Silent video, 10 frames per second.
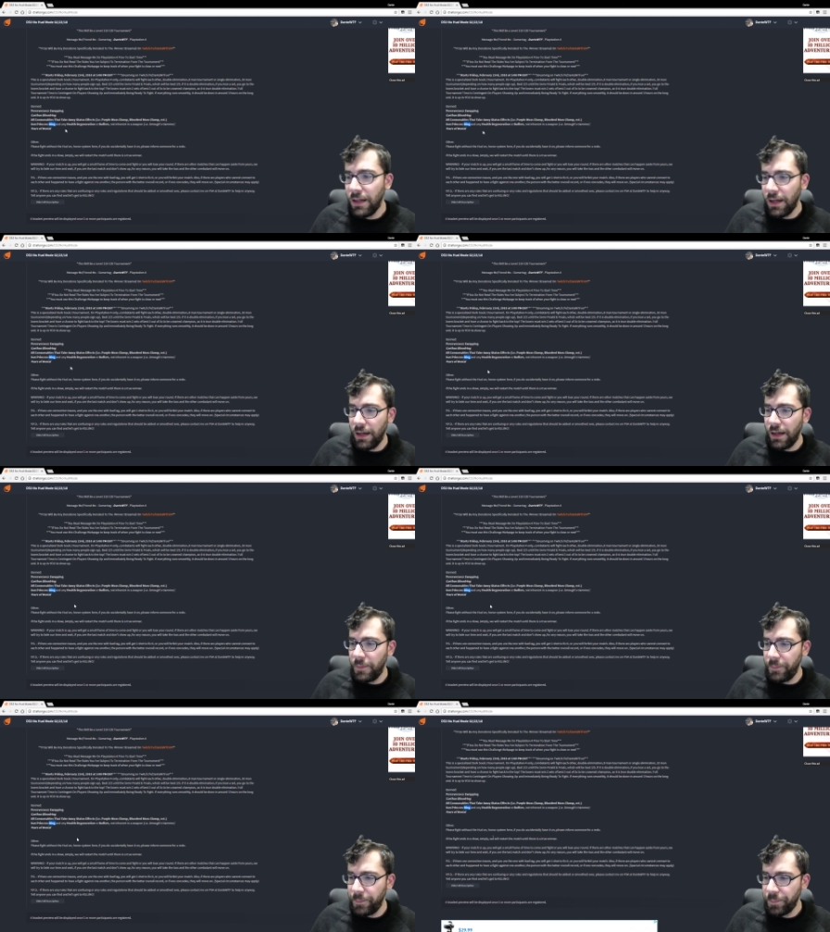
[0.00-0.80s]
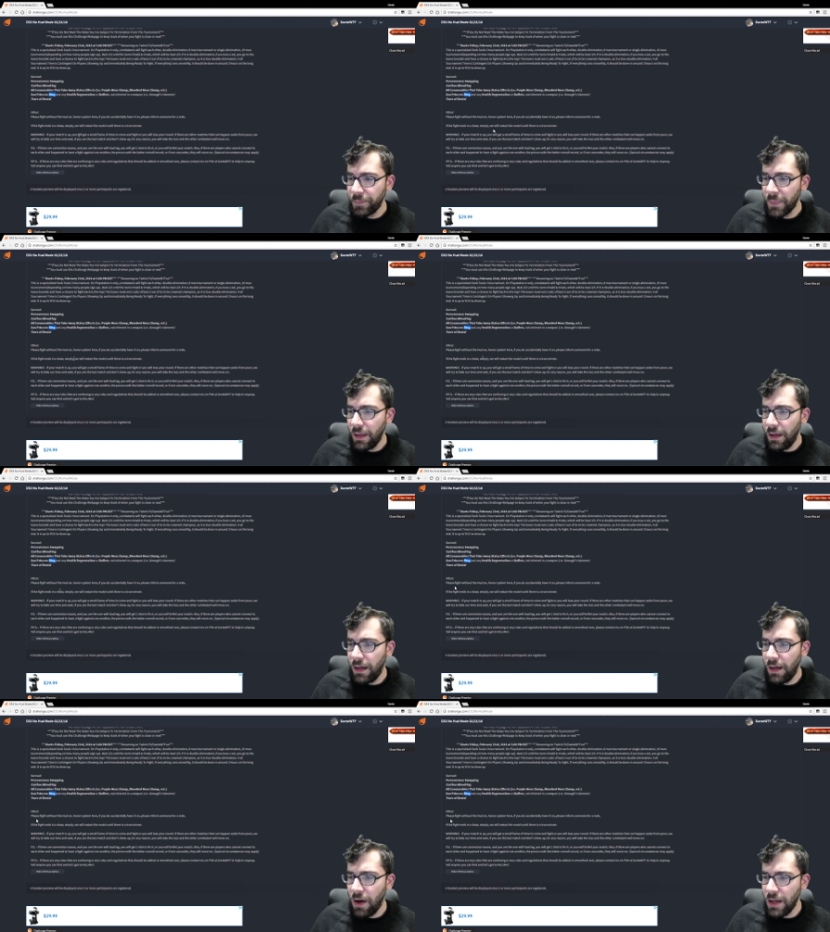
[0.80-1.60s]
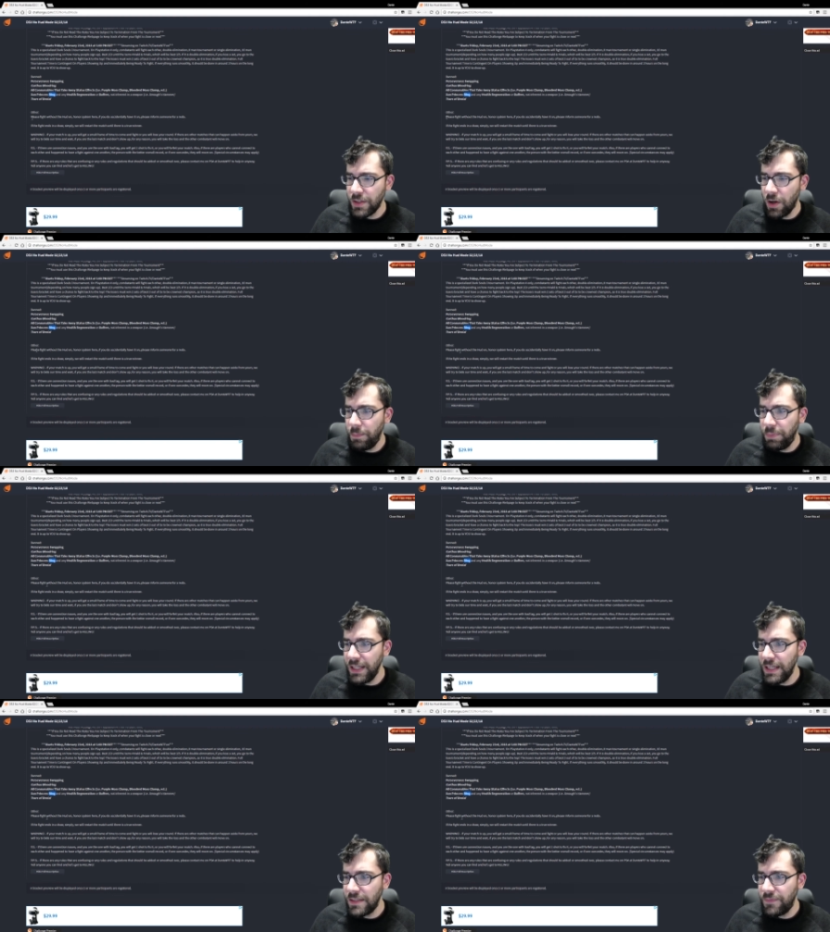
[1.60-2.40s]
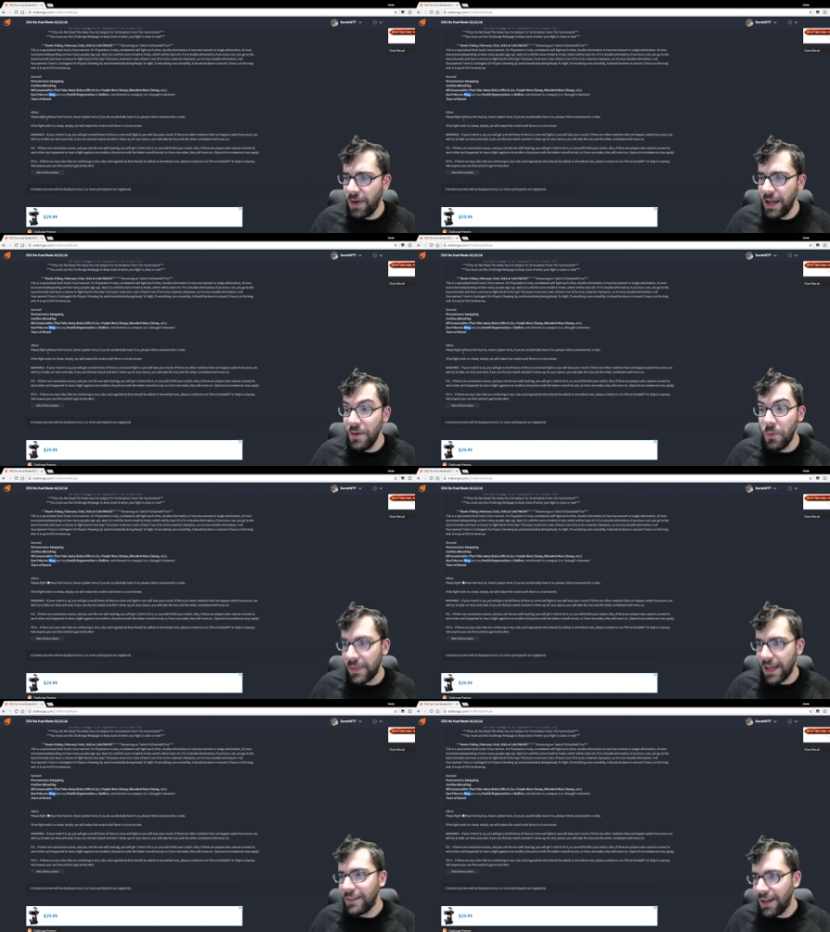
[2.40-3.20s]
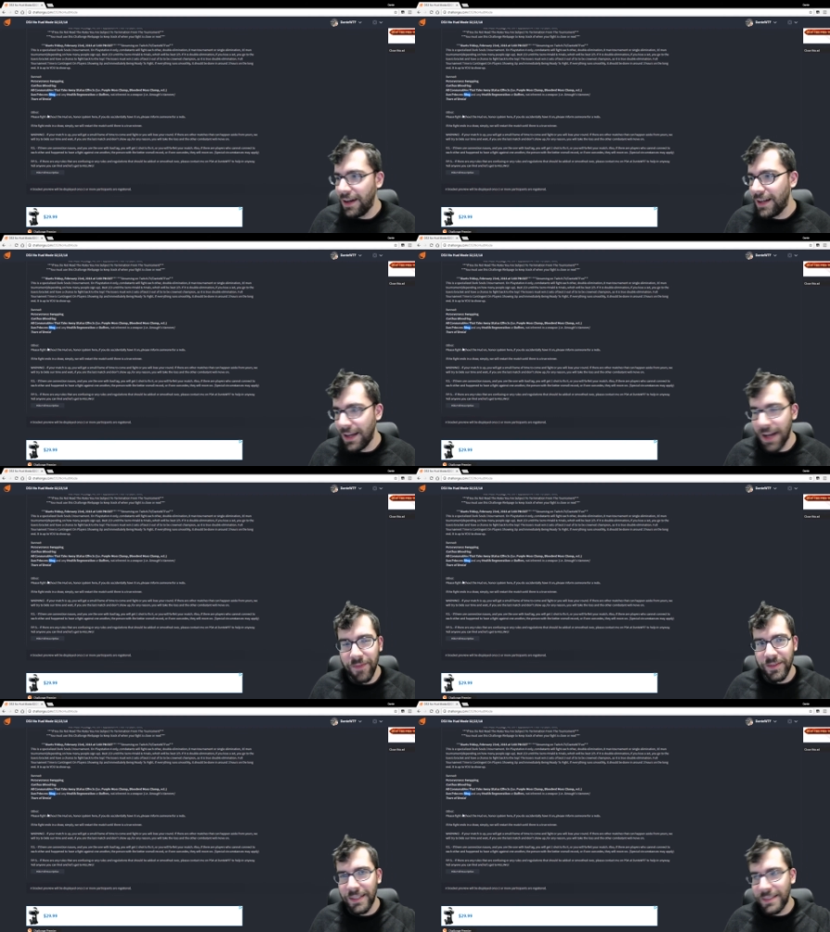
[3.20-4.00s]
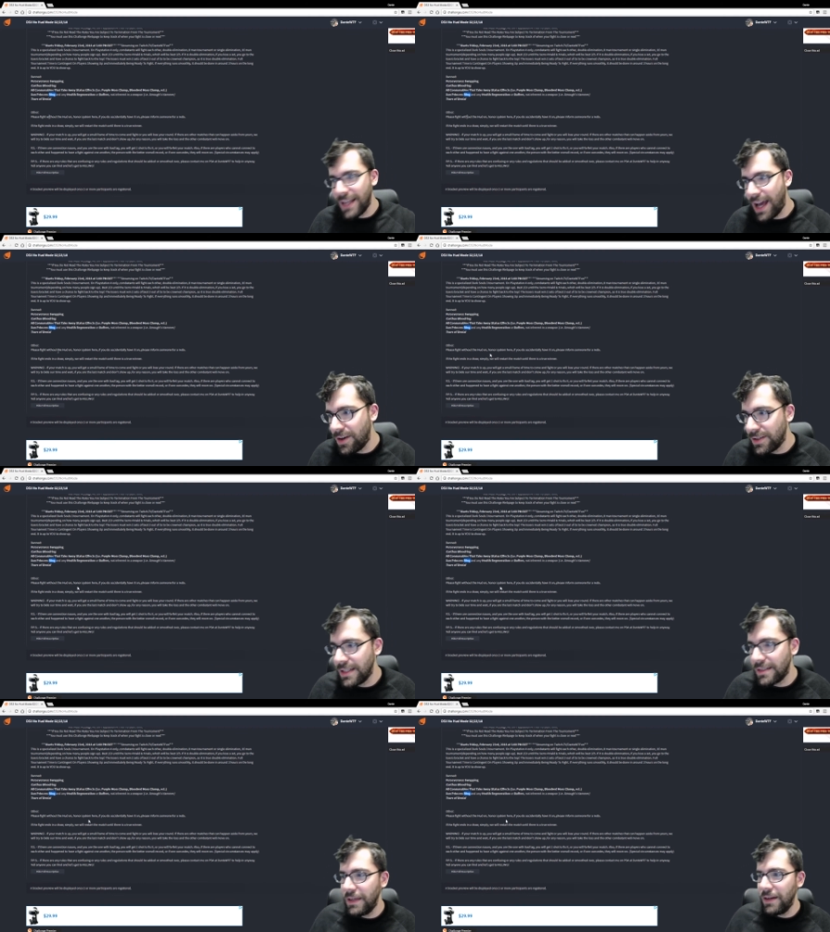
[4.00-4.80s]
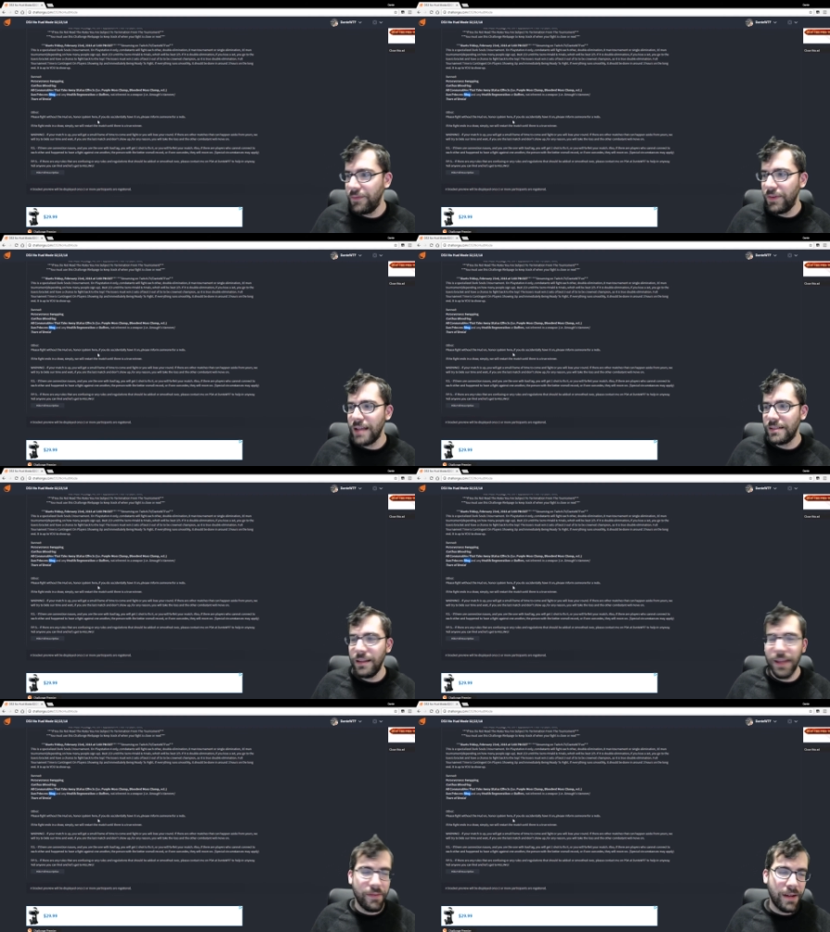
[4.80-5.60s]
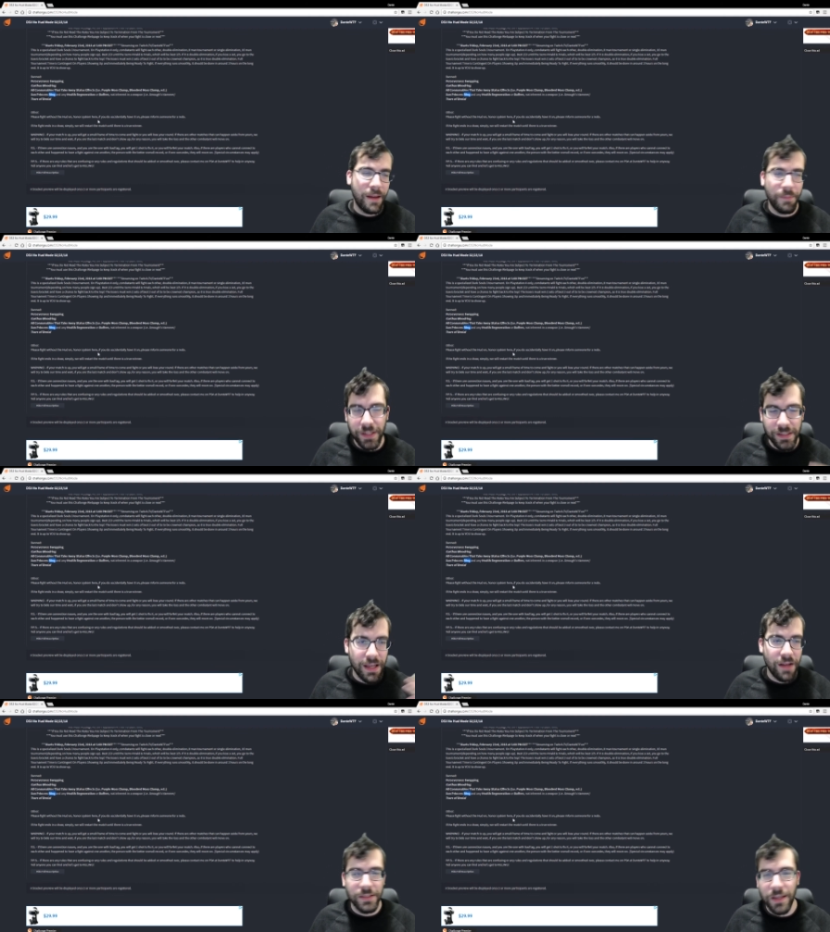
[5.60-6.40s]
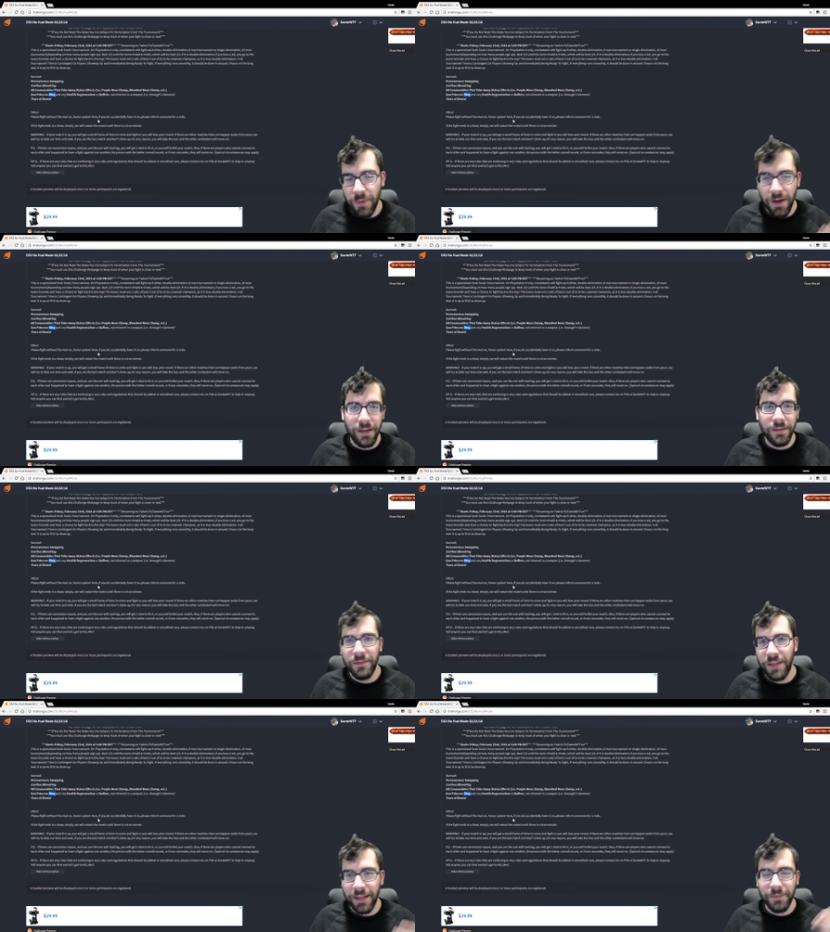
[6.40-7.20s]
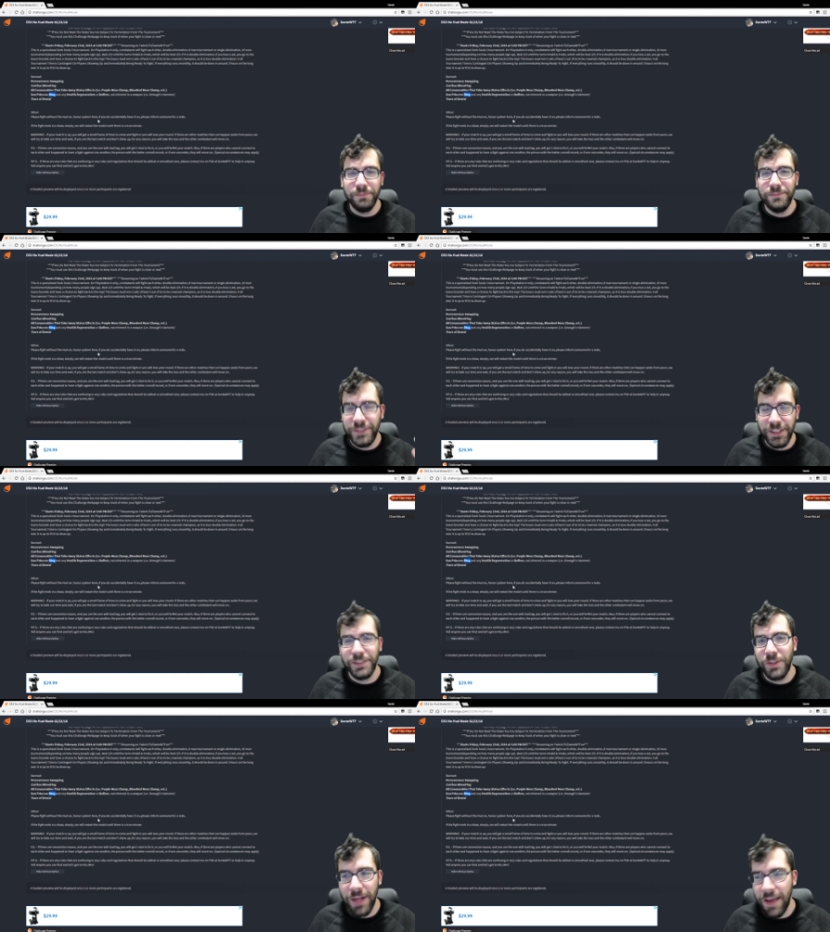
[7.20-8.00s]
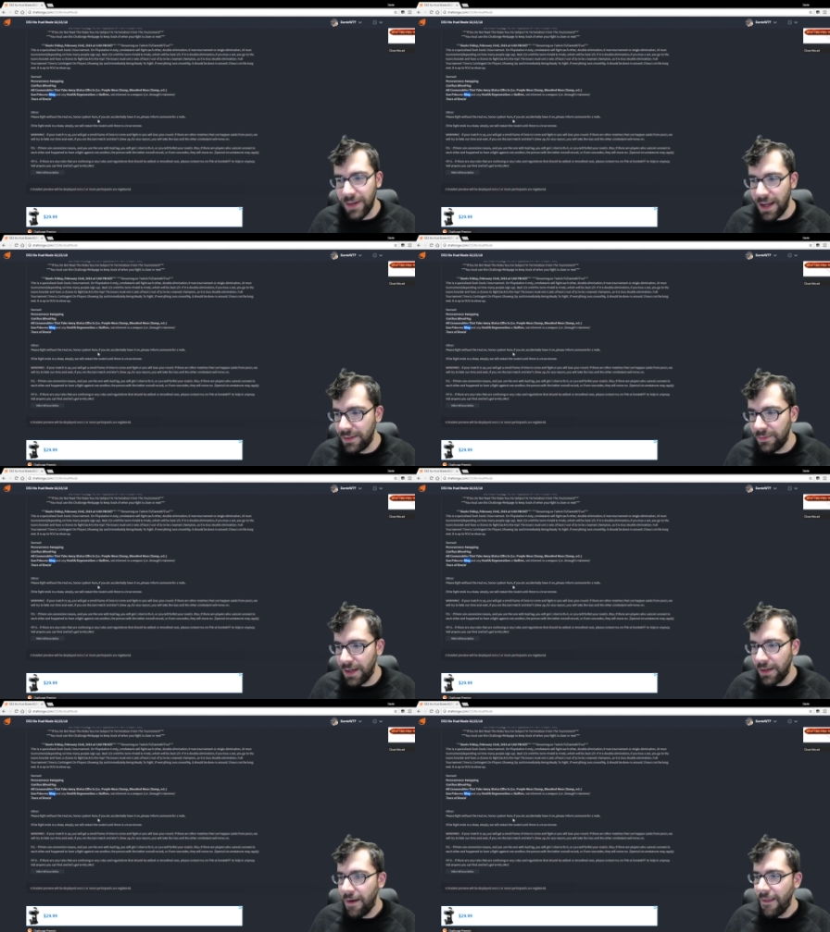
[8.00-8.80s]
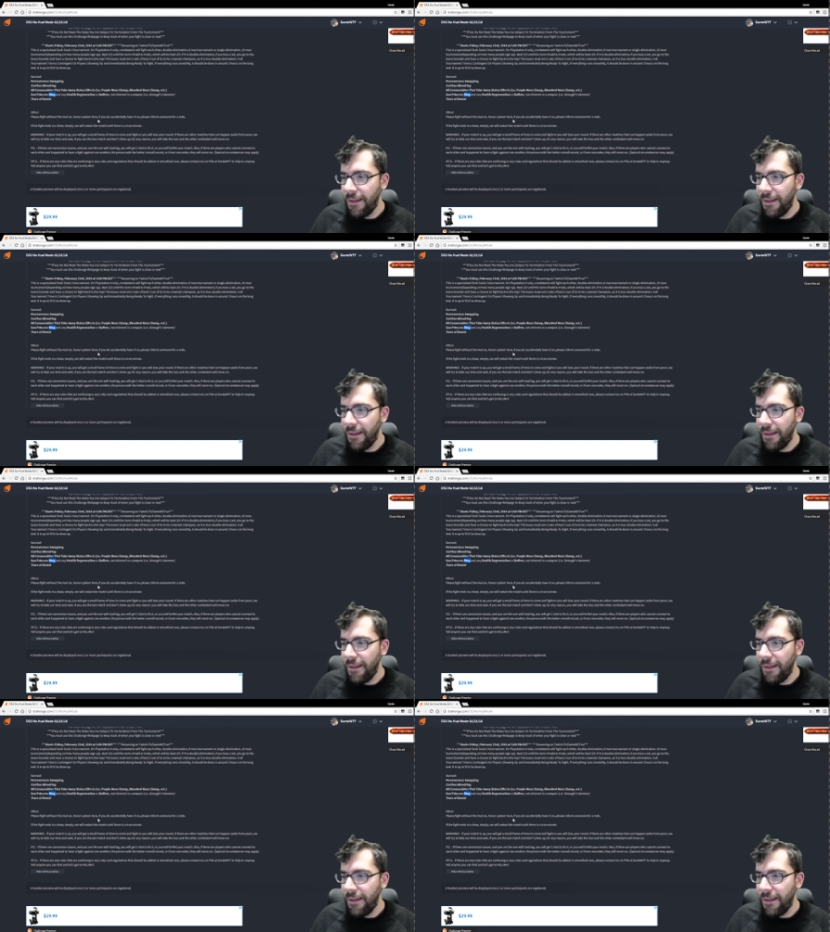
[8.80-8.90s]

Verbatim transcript: Um, uh, also, please fight without the H U D on. Obviously, it's an honor system here. If you accidentally have it on, please tell someone. Like, just don't have it on, right?